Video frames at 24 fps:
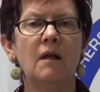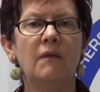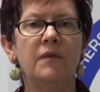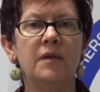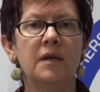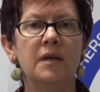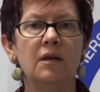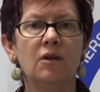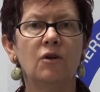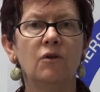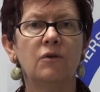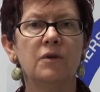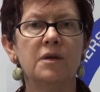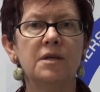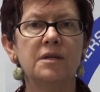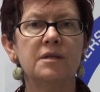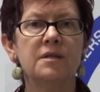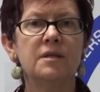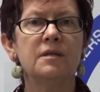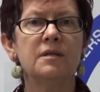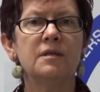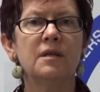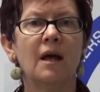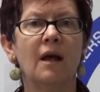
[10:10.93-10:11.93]
The
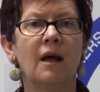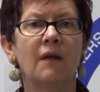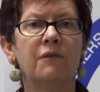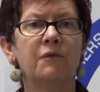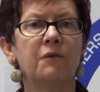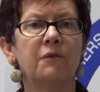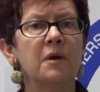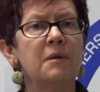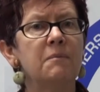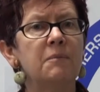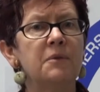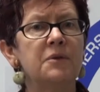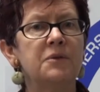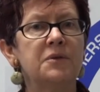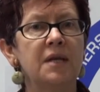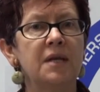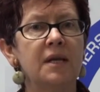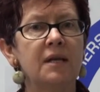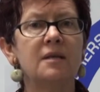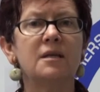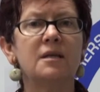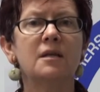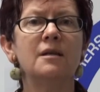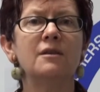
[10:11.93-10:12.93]
increases are
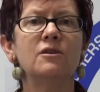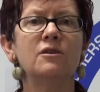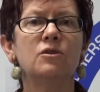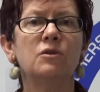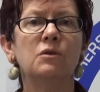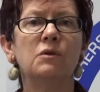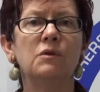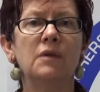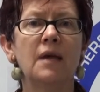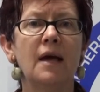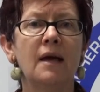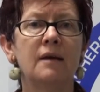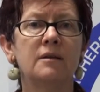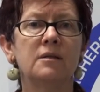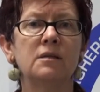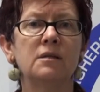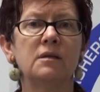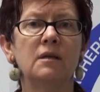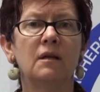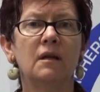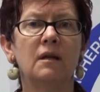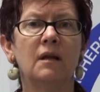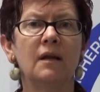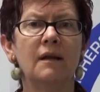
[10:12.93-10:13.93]
3% in
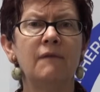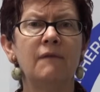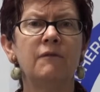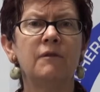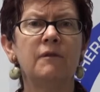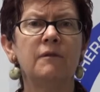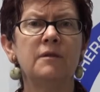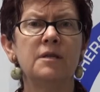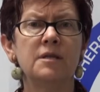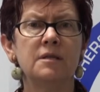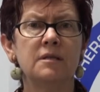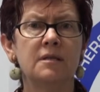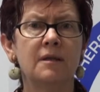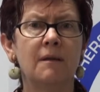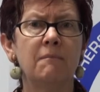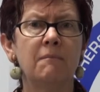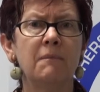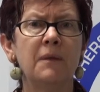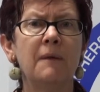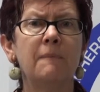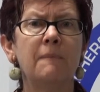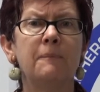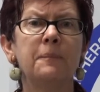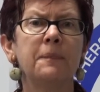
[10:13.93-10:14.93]
2011
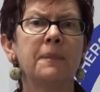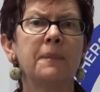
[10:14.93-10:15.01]
December,